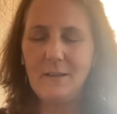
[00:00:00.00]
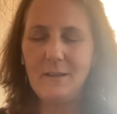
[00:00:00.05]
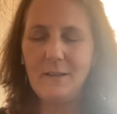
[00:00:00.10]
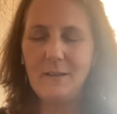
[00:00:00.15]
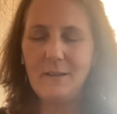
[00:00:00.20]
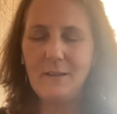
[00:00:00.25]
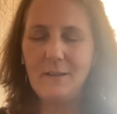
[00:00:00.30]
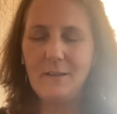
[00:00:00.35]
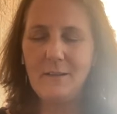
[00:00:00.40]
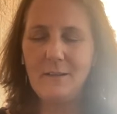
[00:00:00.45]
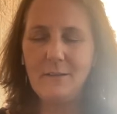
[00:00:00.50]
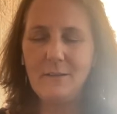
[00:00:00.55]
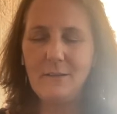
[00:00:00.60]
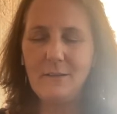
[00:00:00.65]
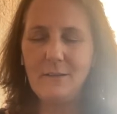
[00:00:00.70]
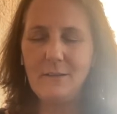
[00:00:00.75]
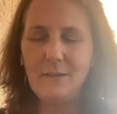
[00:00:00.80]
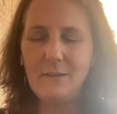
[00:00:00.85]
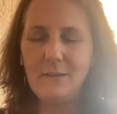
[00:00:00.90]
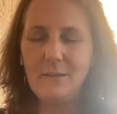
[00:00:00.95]
and
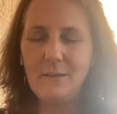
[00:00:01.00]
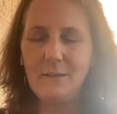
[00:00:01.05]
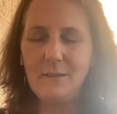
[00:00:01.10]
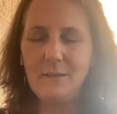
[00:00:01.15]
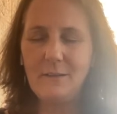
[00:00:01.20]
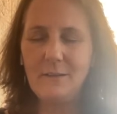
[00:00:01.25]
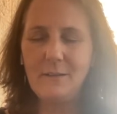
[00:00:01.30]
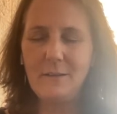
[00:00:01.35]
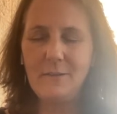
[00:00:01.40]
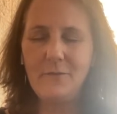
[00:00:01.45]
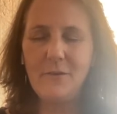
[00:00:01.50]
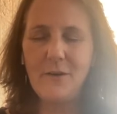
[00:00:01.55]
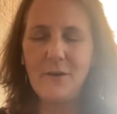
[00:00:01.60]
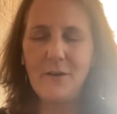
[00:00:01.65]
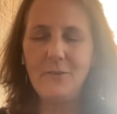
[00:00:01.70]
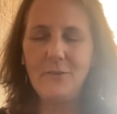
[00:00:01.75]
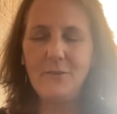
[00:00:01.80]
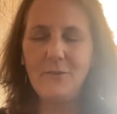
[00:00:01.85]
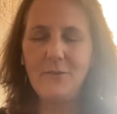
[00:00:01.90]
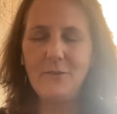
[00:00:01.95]

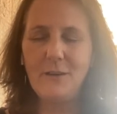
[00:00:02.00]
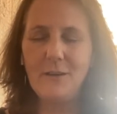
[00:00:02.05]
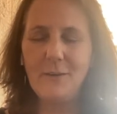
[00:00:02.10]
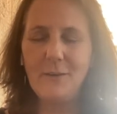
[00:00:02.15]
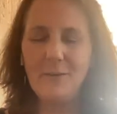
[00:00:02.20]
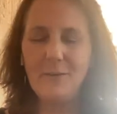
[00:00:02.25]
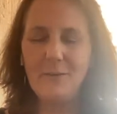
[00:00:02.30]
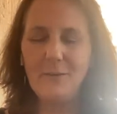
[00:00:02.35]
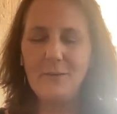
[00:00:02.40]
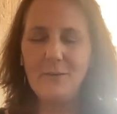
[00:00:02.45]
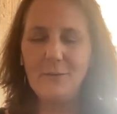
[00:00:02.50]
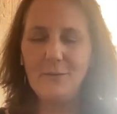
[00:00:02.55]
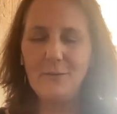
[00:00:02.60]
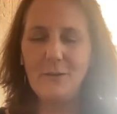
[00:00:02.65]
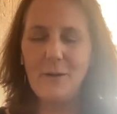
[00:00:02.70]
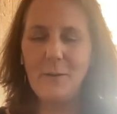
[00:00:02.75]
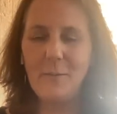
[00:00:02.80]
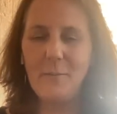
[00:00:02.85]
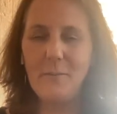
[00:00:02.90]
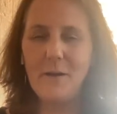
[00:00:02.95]
invite you now to
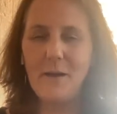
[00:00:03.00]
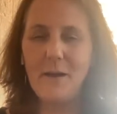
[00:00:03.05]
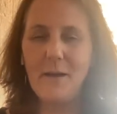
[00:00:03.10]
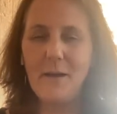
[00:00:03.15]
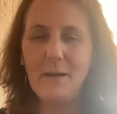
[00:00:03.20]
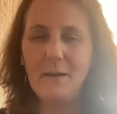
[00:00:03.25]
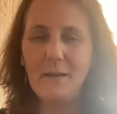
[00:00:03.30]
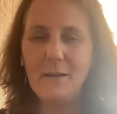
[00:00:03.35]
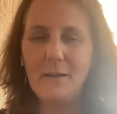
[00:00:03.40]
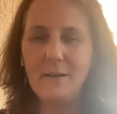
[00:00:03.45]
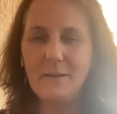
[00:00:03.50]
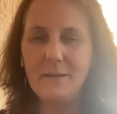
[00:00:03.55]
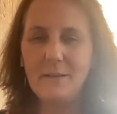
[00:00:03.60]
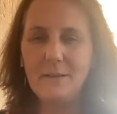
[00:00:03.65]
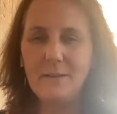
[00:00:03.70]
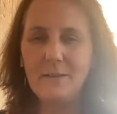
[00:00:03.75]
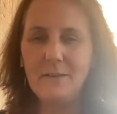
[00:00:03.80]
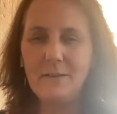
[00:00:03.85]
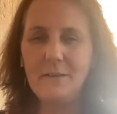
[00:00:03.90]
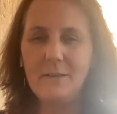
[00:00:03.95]
come back
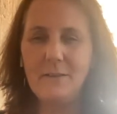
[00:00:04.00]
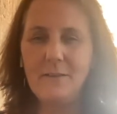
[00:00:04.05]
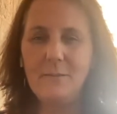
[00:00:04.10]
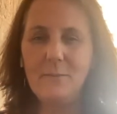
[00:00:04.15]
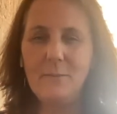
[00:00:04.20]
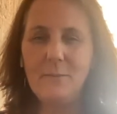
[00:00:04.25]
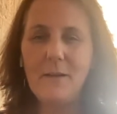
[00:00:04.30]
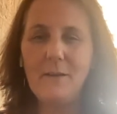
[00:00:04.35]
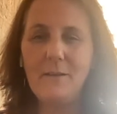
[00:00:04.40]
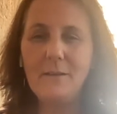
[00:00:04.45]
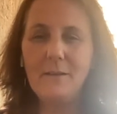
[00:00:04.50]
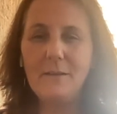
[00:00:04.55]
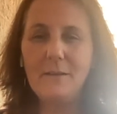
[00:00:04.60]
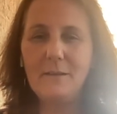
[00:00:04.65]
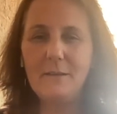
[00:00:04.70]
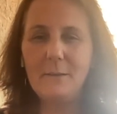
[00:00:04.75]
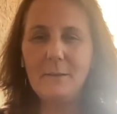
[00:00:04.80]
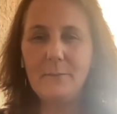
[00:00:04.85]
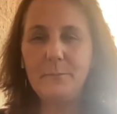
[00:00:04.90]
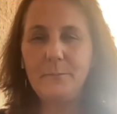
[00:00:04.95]
into the
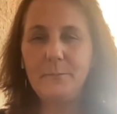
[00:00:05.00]
space.